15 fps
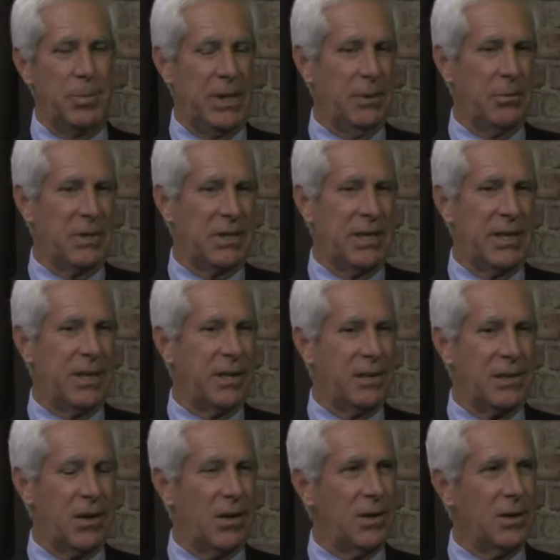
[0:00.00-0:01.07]
be able to get in a
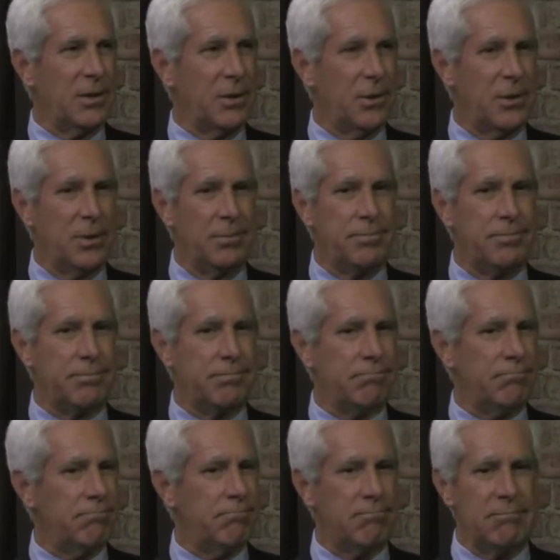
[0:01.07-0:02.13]
car and go to
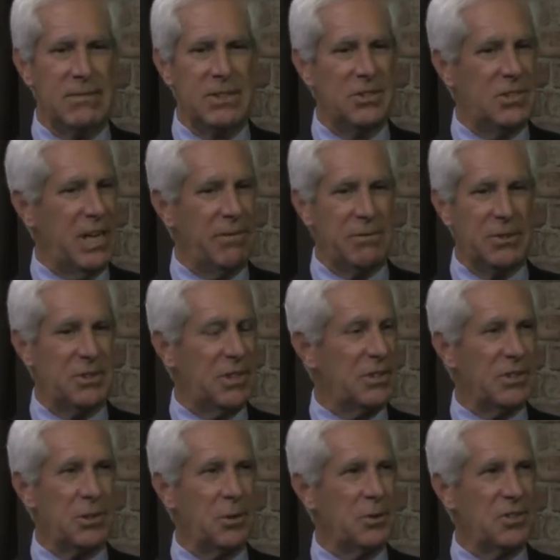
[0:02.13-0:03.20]
San
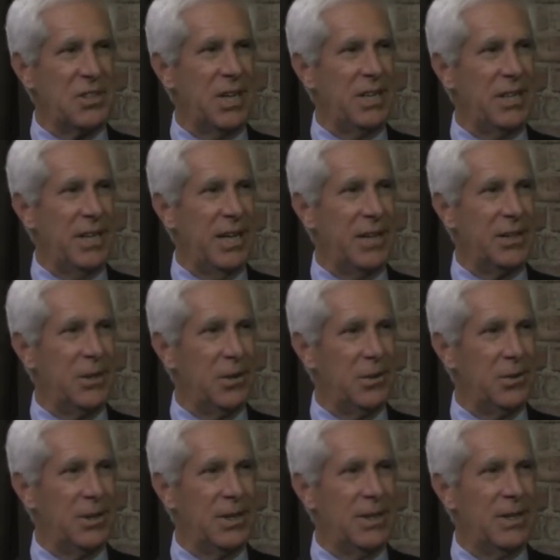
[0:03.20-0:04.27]
Francisco, San
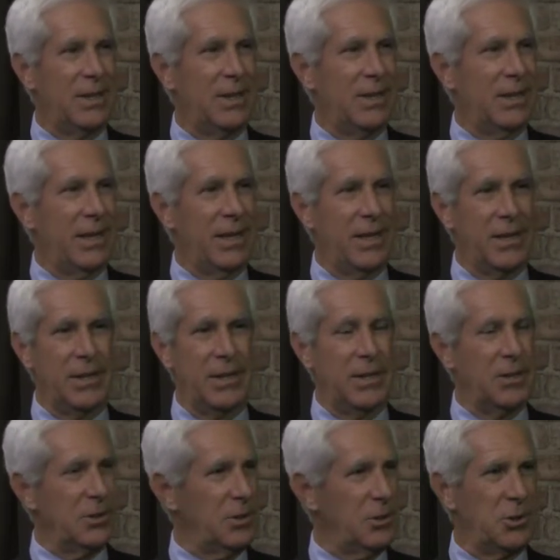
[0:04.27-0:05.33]
Diego,
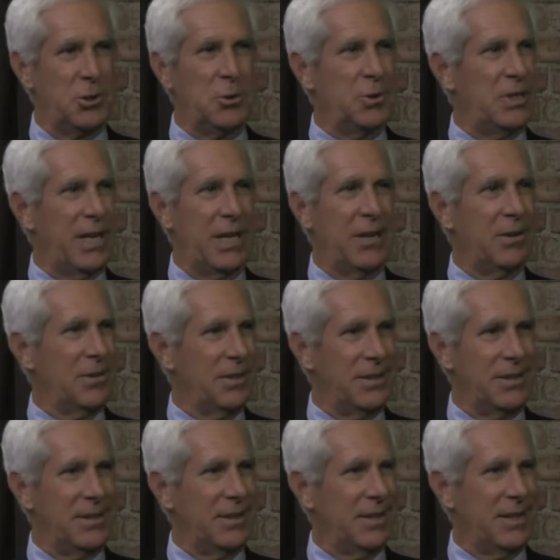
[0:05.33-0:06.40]
and shoot
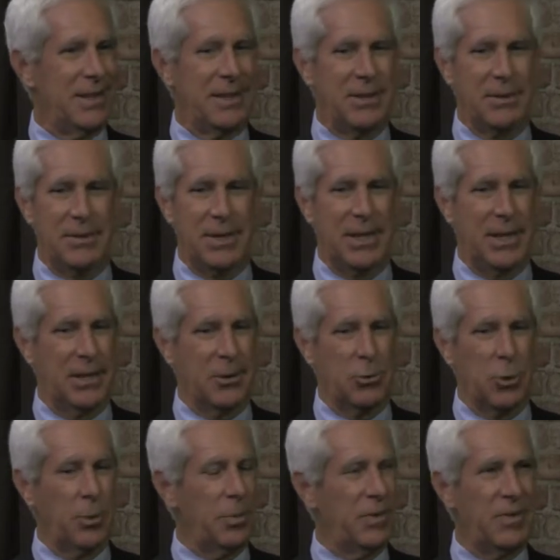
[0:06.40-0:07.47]
down in a
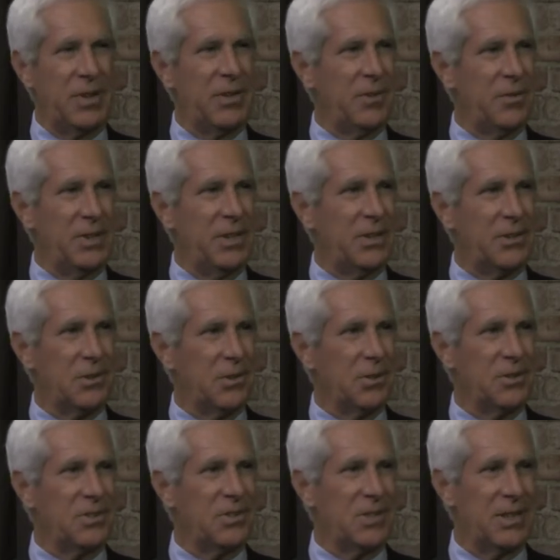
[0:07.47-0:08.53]
group of other
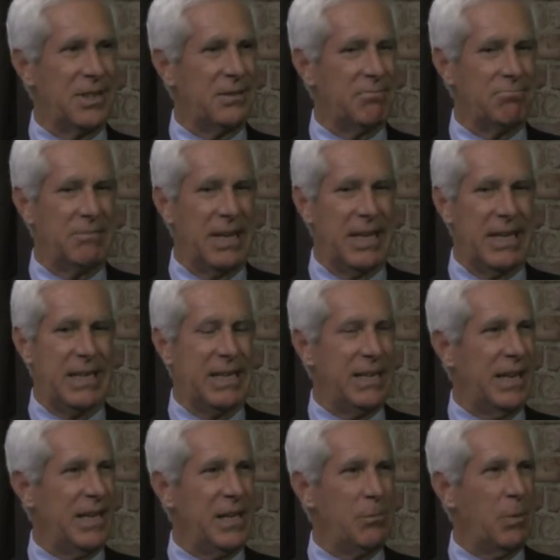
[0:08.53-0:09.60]
vehicles at 80,
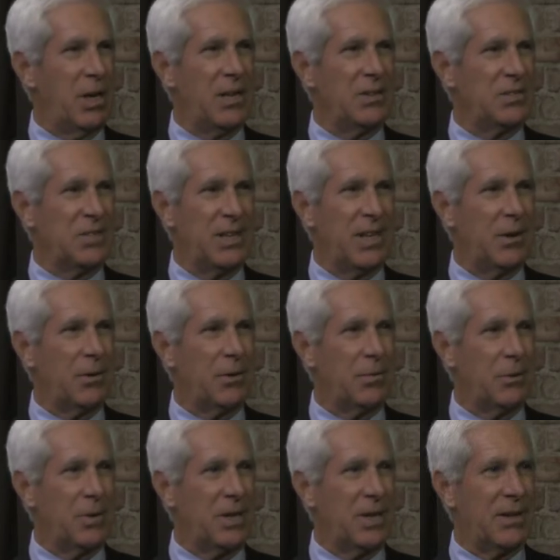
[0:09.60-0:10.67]
90 miles an hour
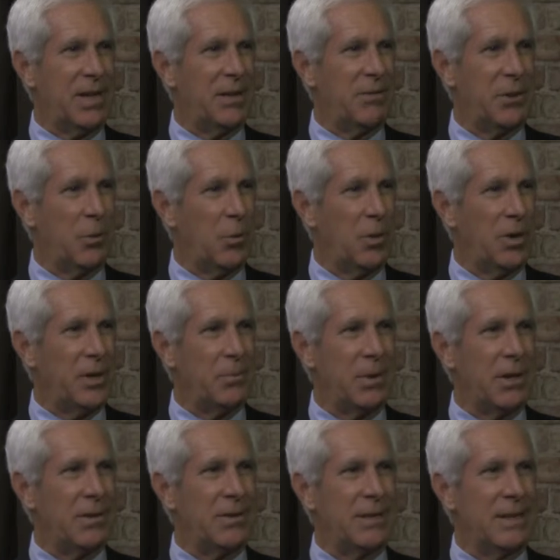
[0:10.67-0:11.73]
without having to worry
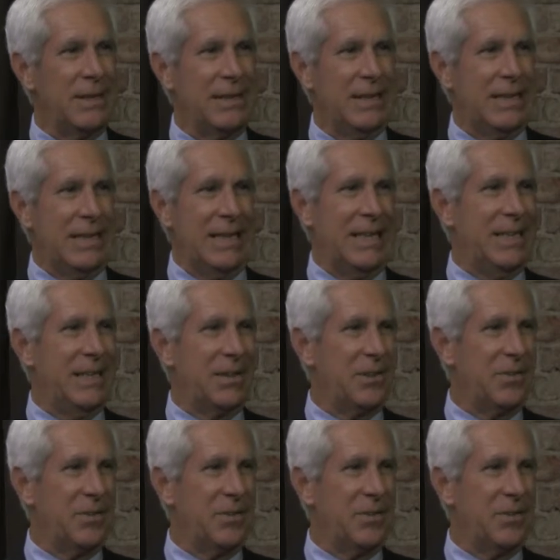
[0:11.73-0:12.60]
about hitting other